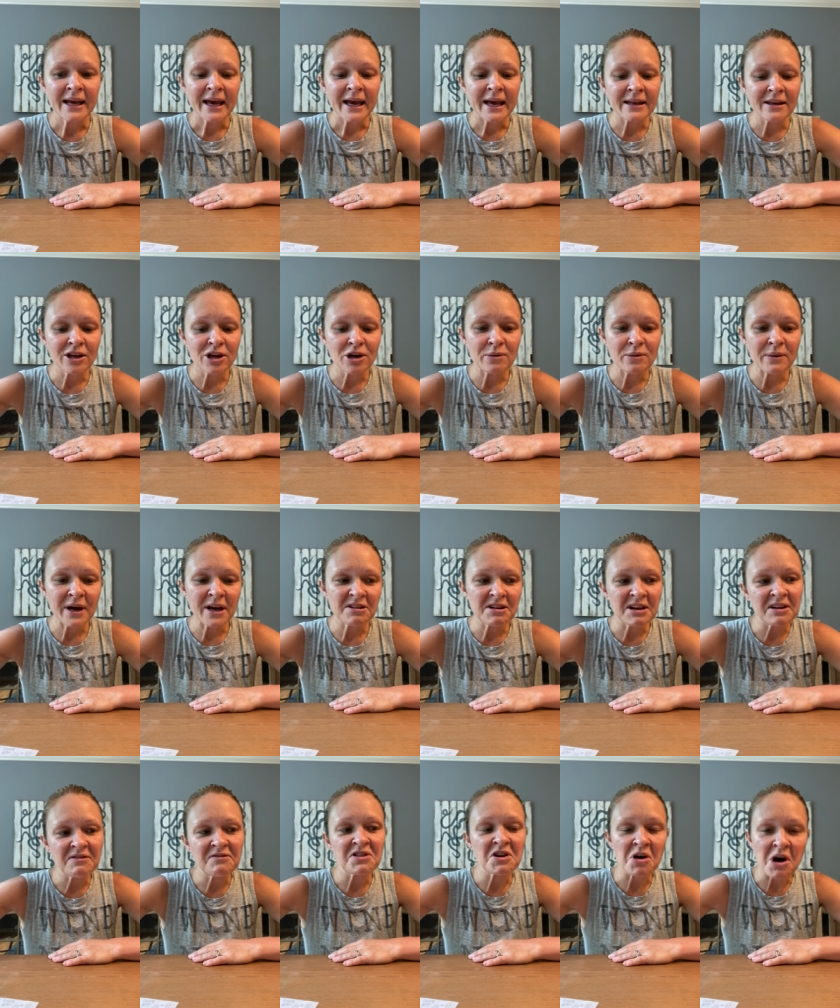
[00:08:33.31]
And you know what?
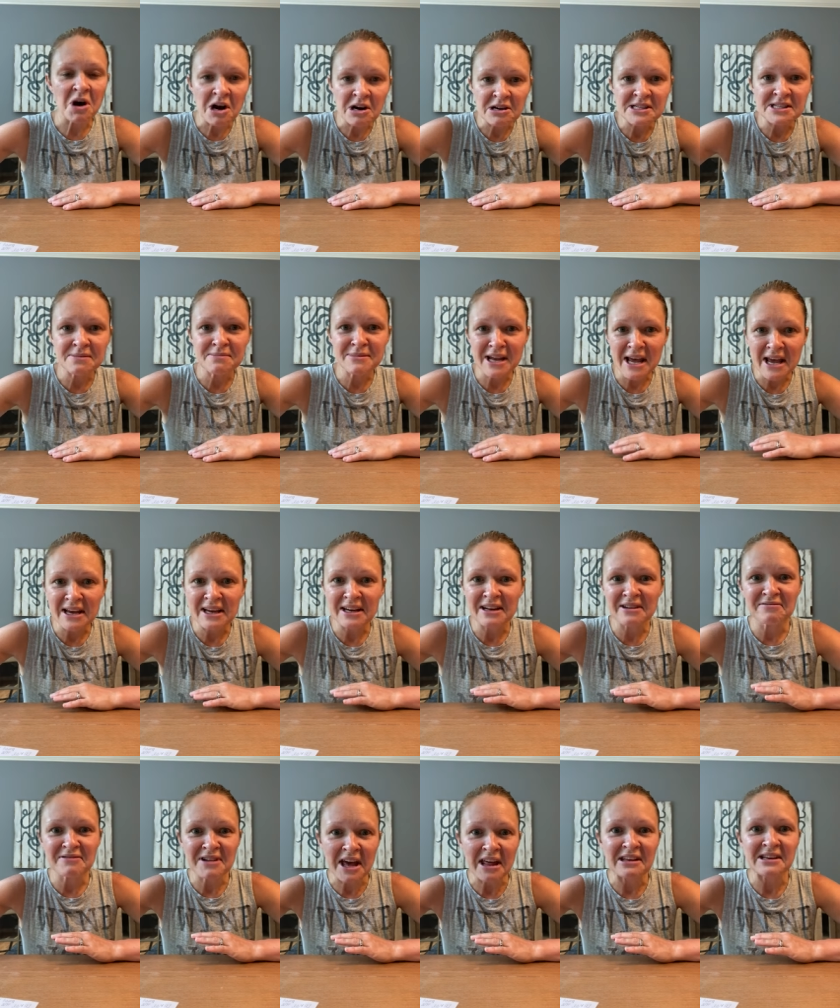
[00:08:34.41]
If there are some
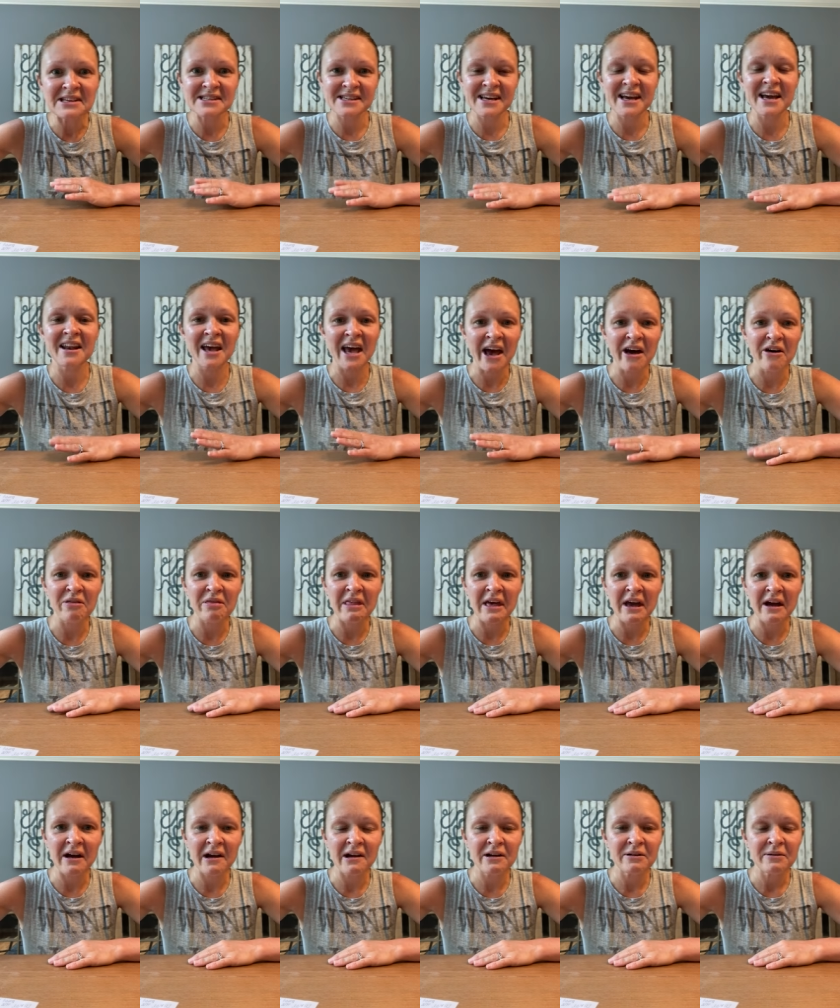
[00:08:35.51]
negative Nellies kind of out
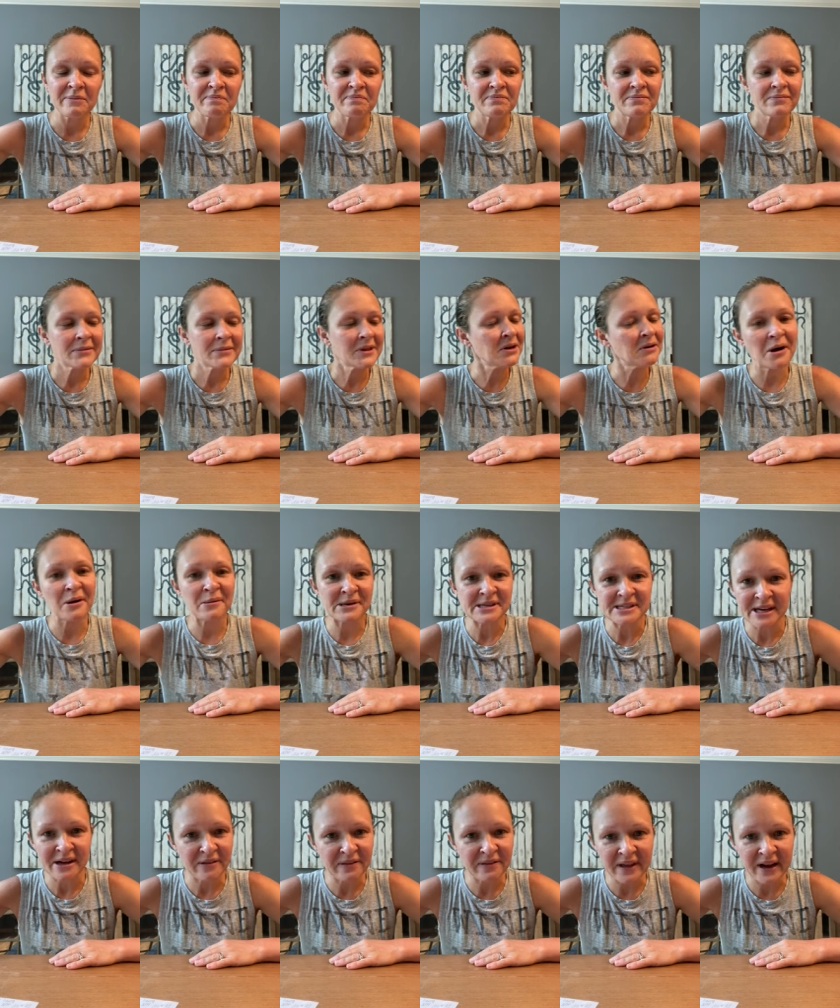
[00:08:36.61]
there, they're always
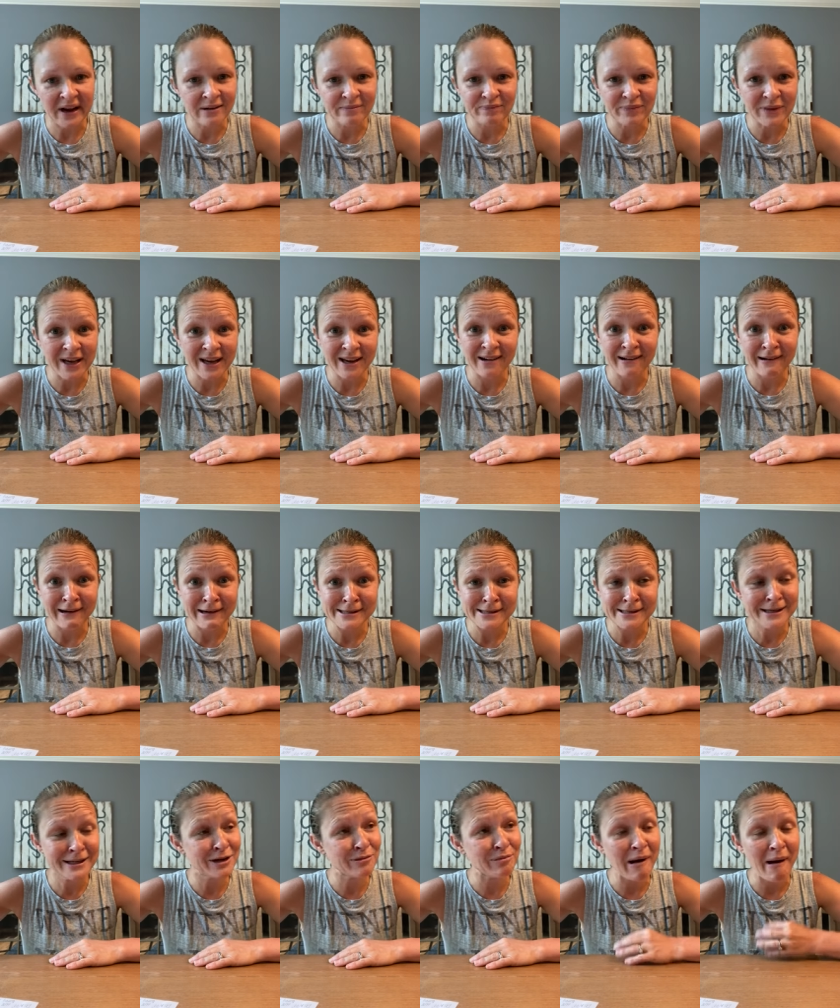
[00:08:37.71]
out there. And
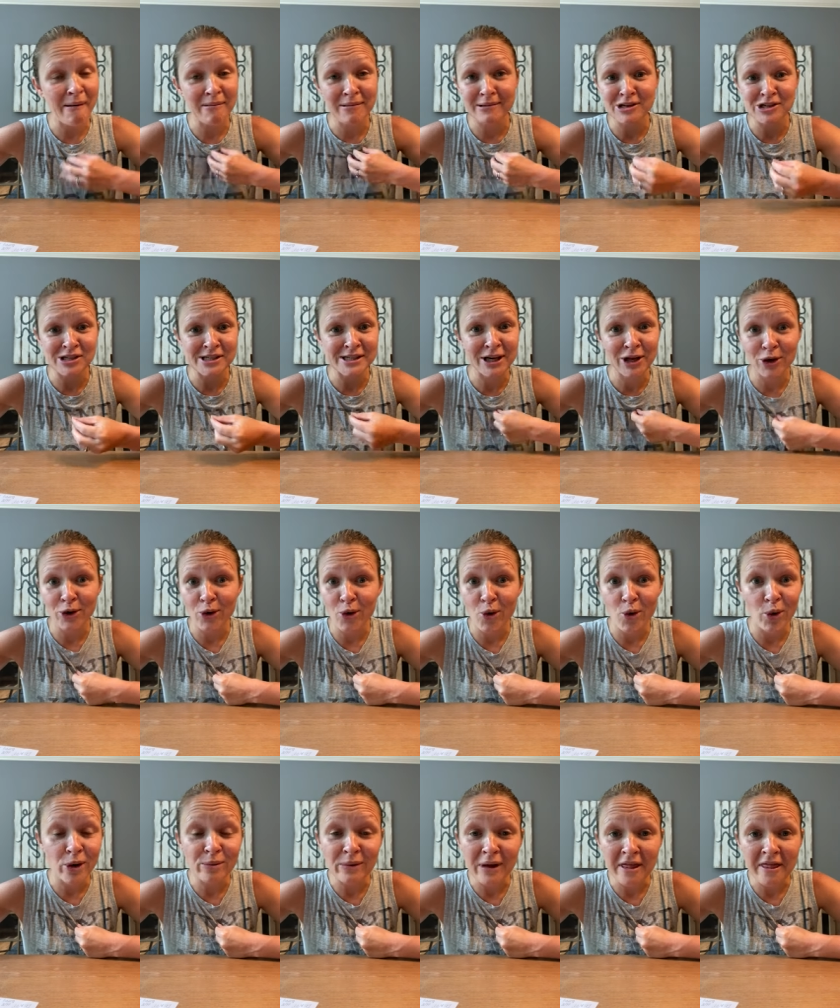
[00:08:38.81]
honestly, you probably just hit a
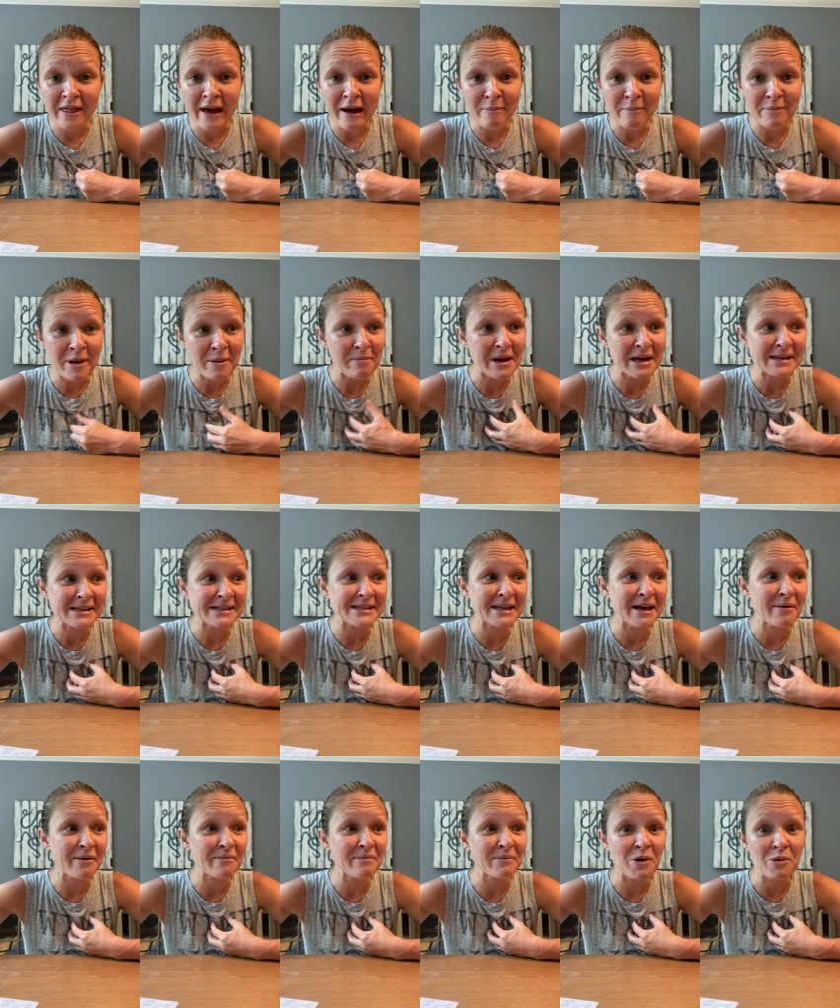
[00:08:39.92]
chord with them that makes
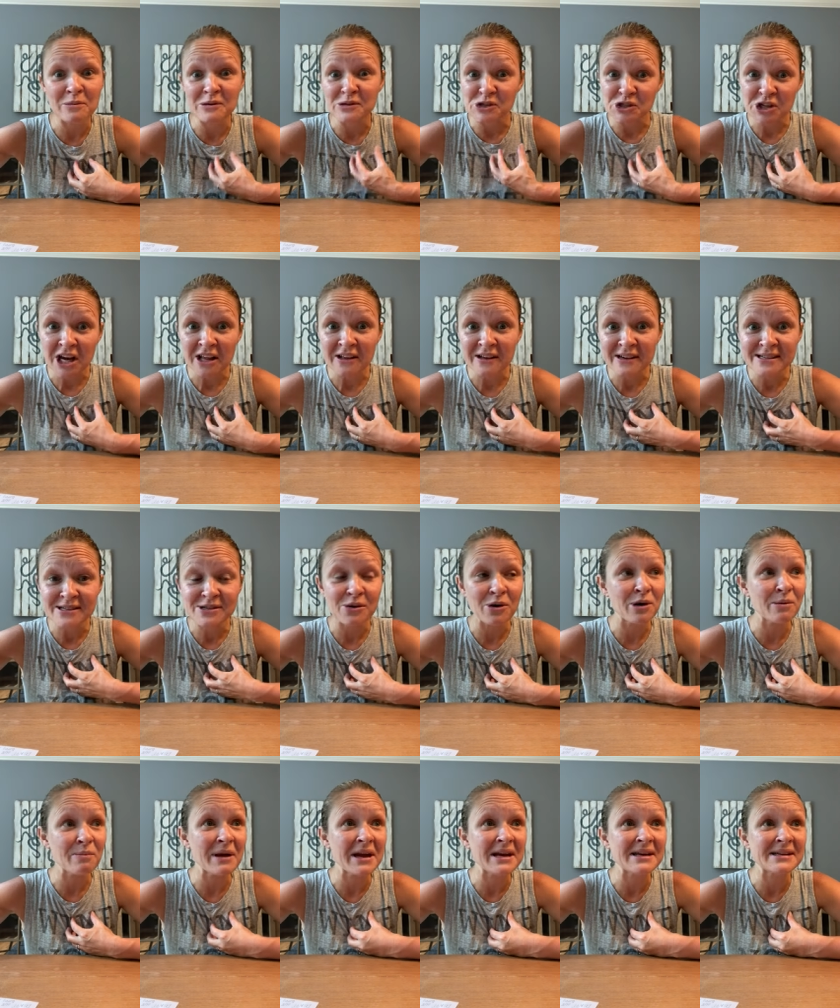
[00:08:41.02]
them almost jealous
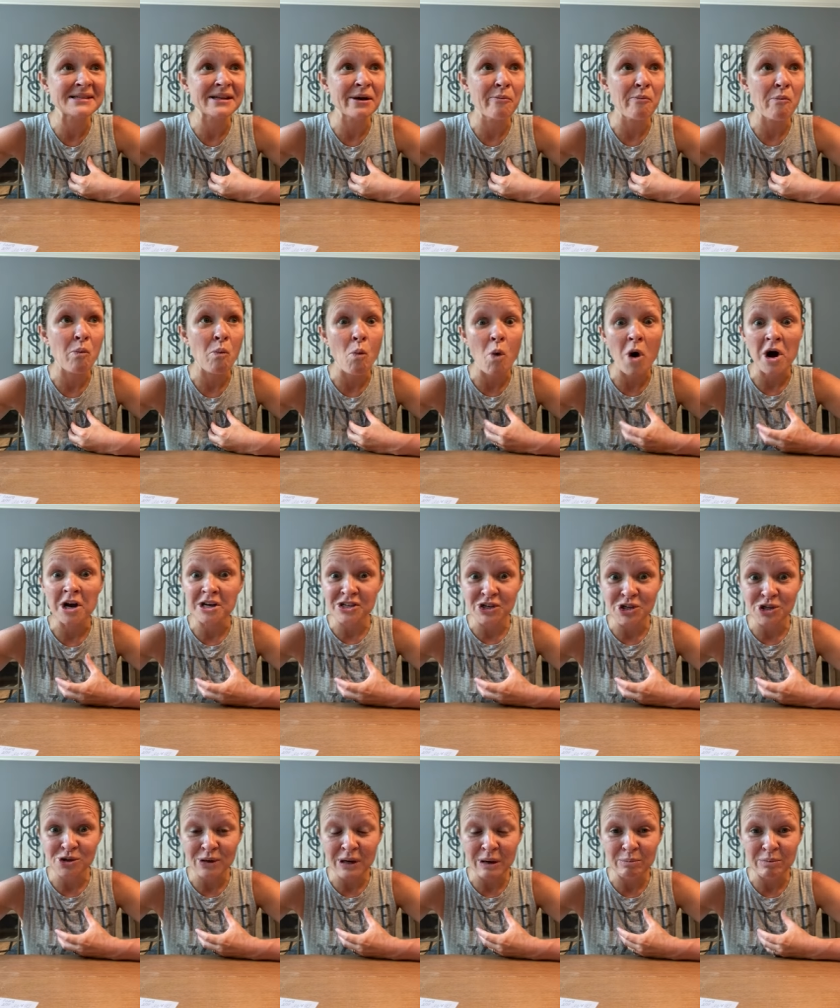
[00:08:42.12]
or makes them want to
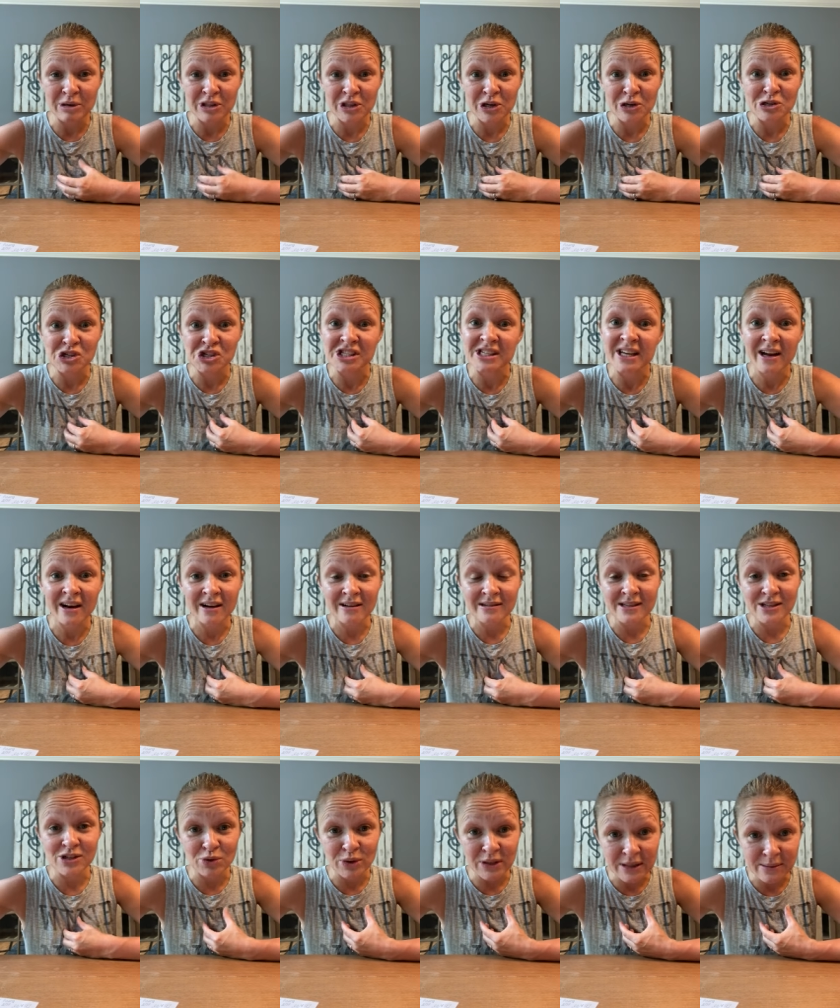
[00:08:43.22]
do it, but they're just scared to
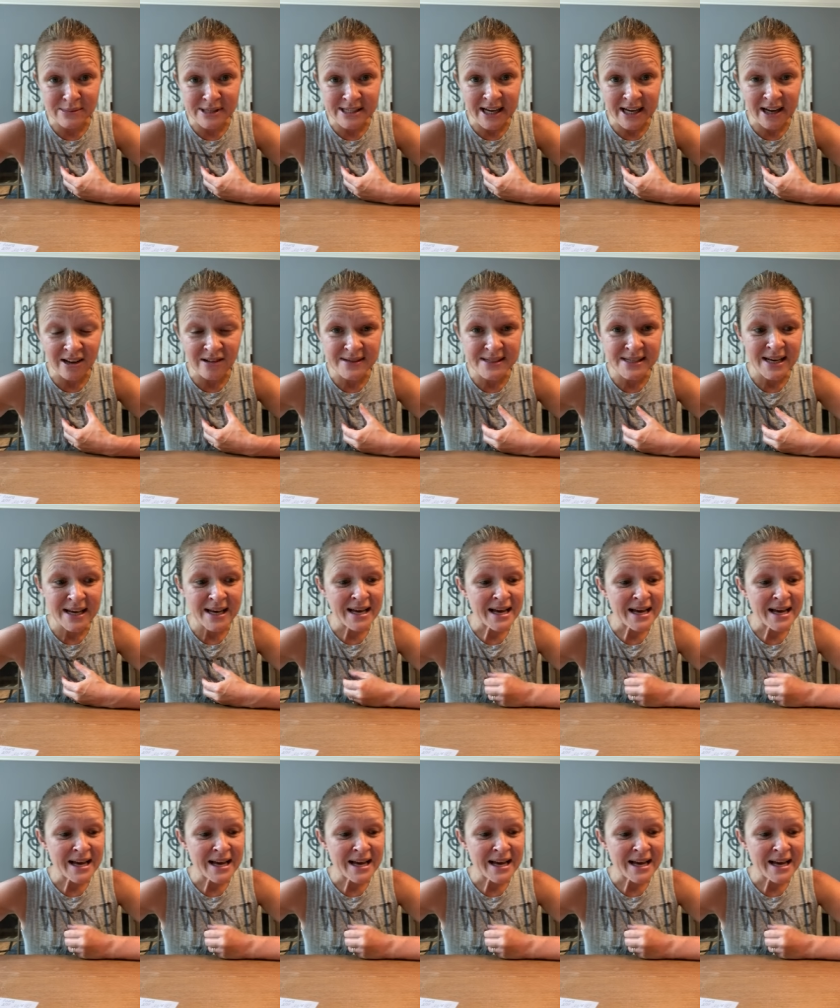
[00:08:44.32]
do it themselves.